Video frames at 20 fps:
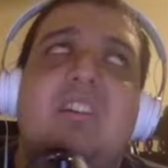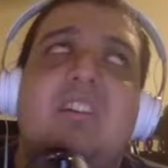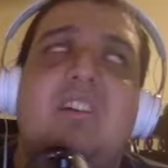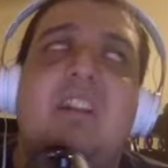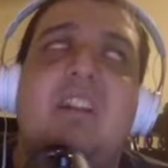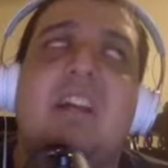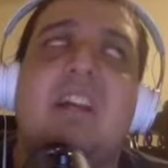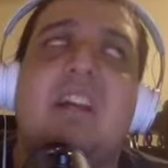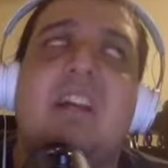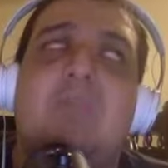
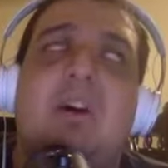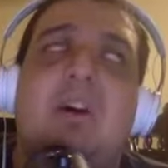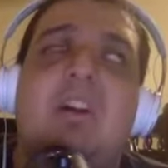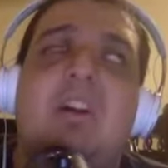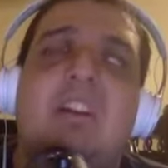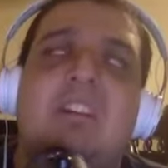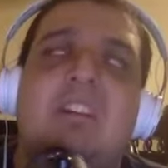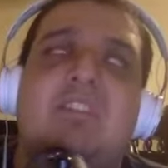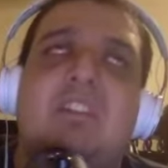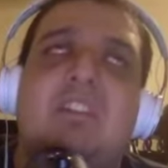next part
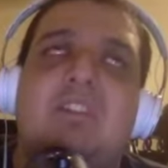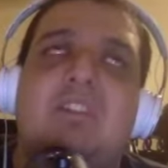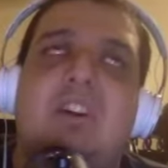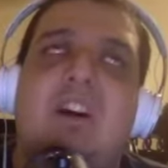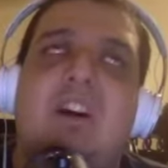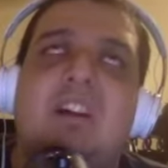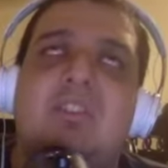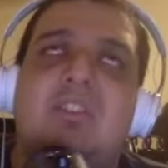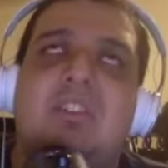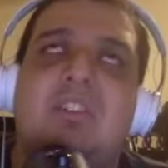is the
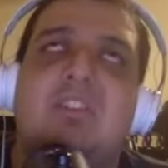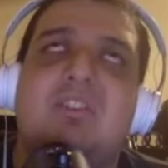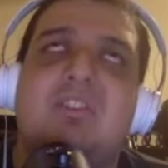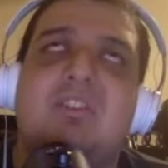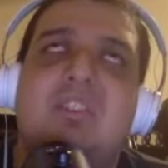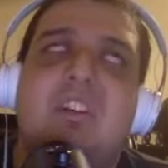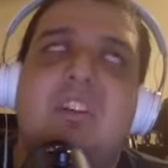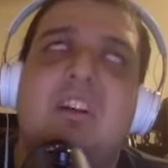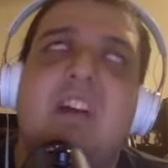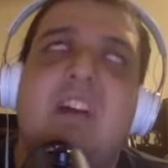Dodgers
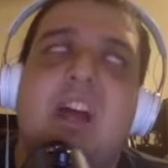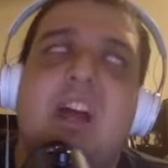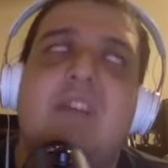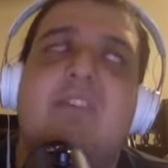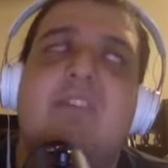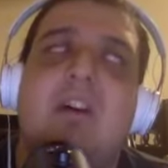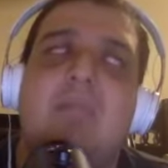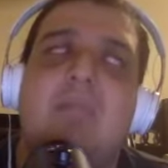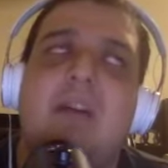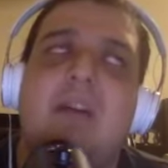have
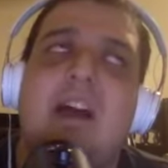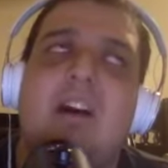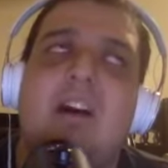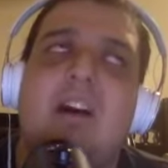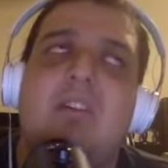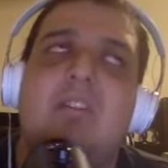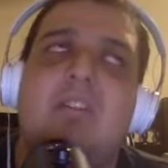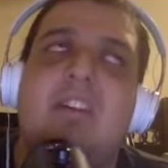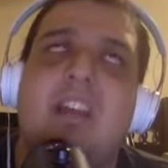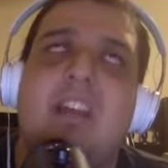come
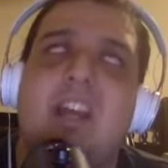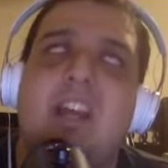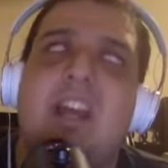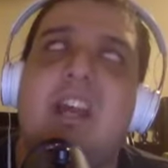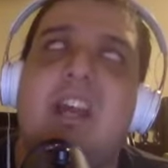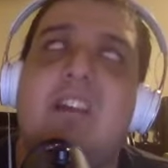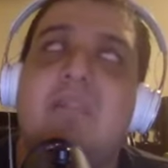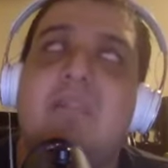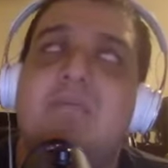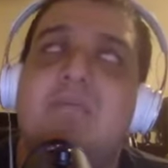out
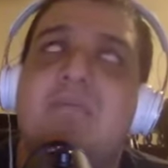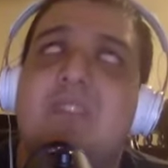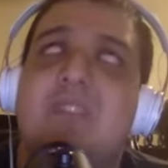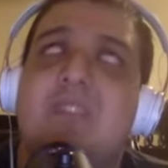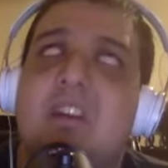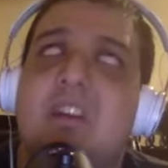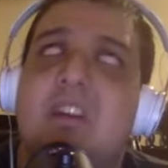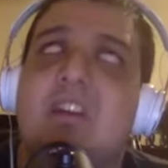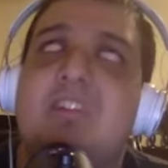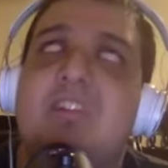and
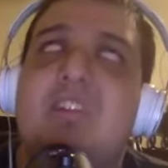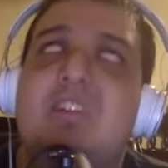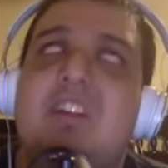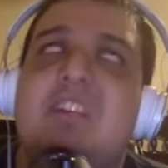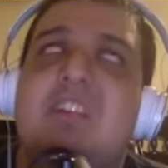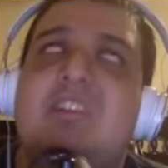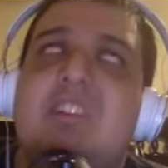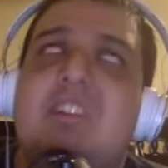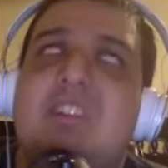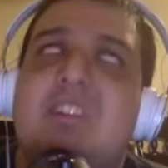
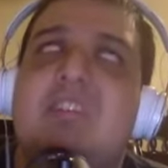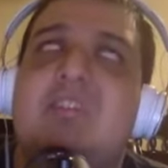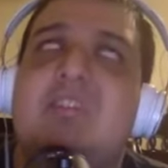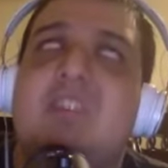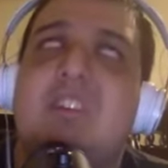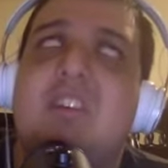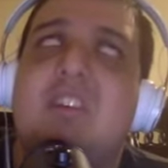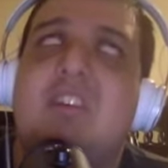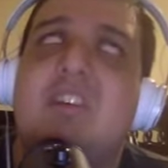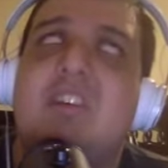distanced
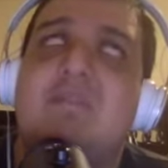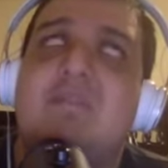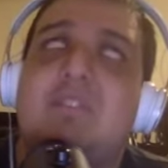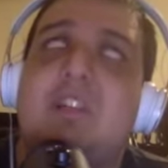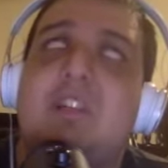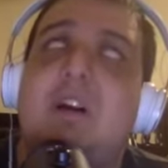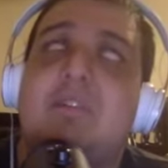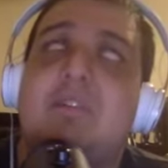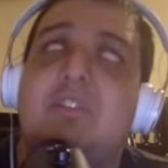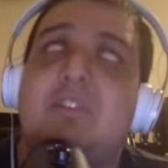
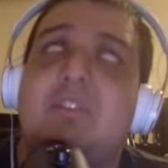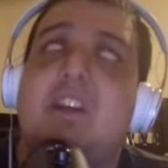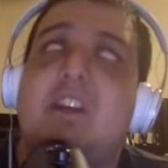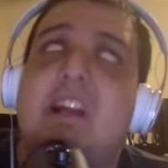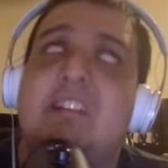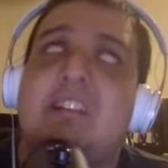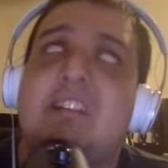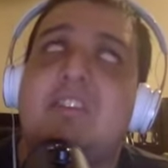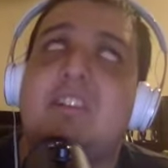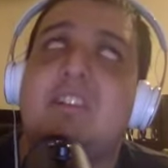themselves. They
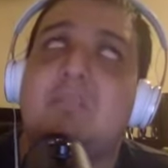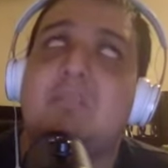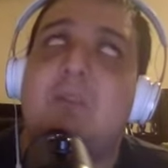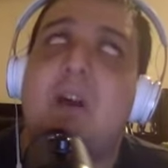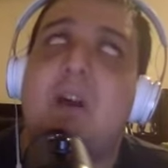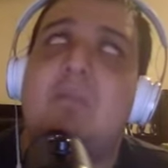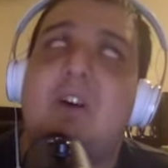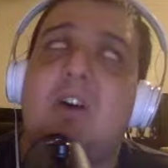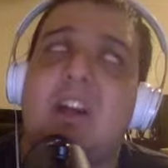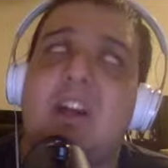canceled his
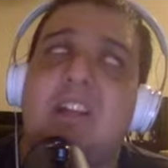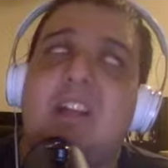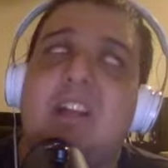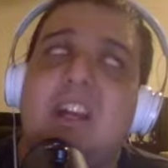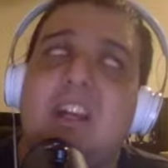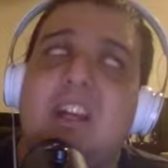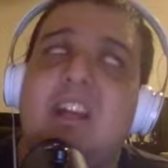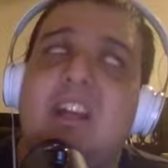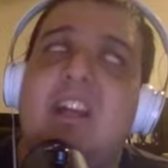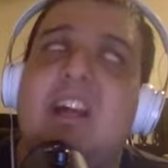bobblehead
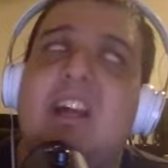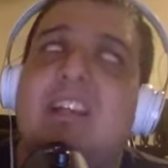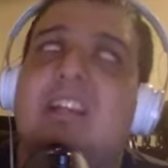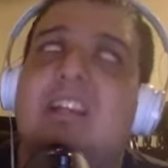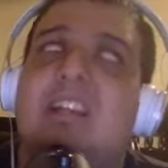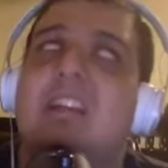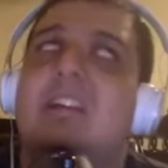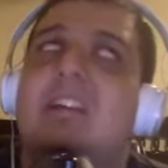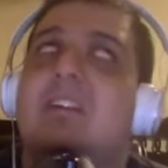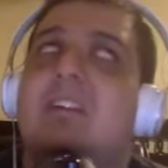night. And I
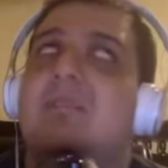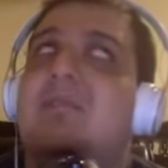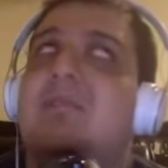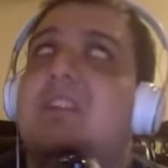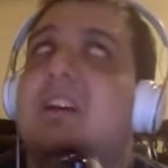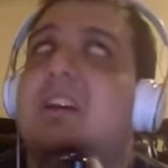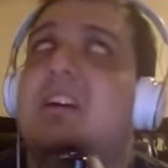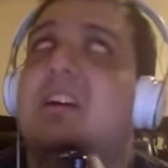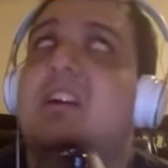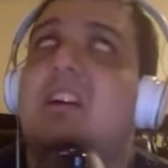think,
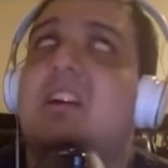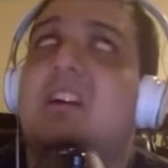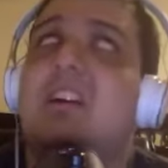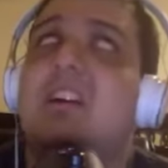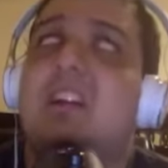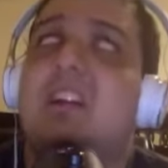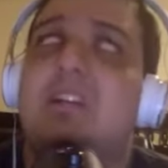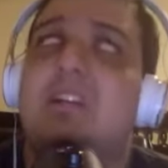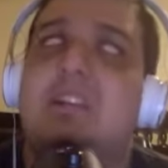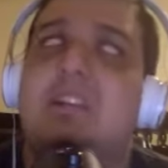
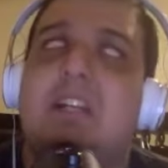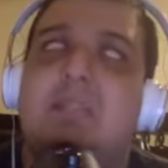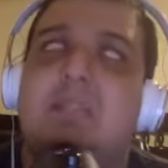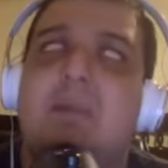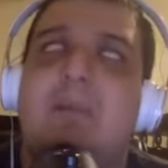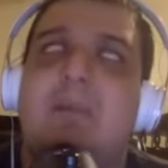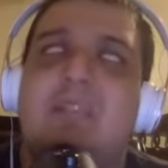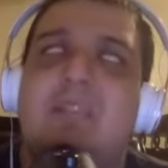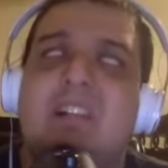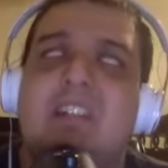you know, that's
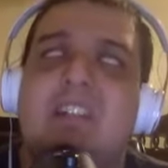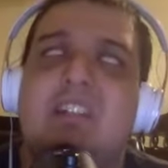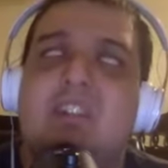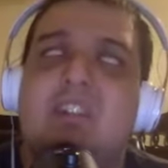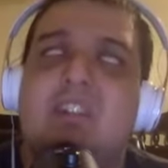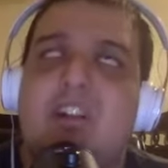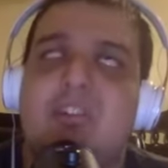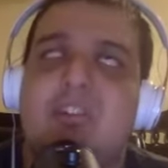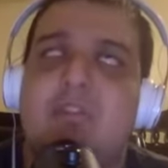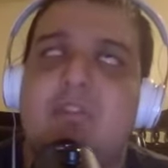probably the least
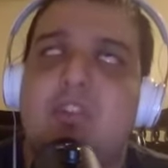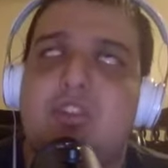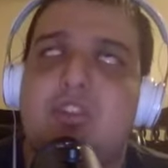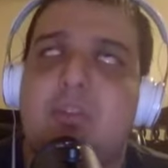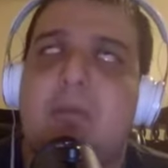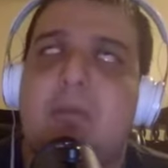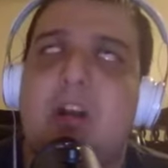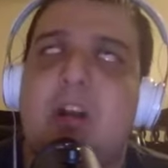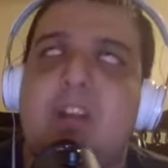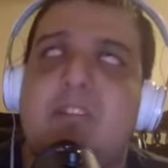controversial
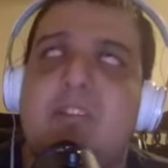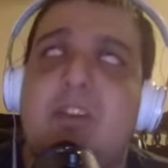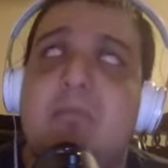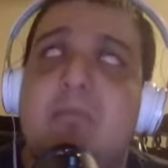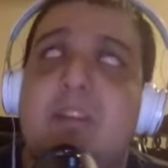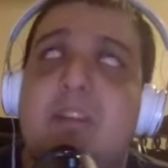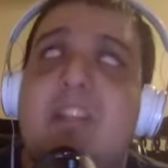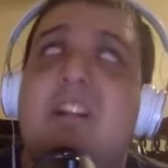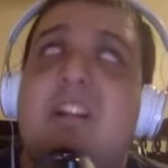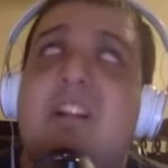part of it
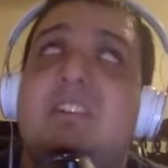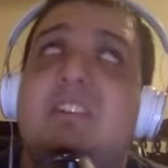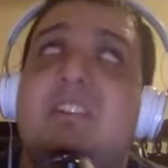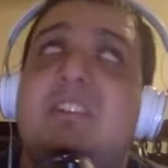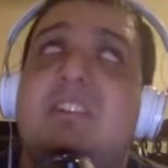because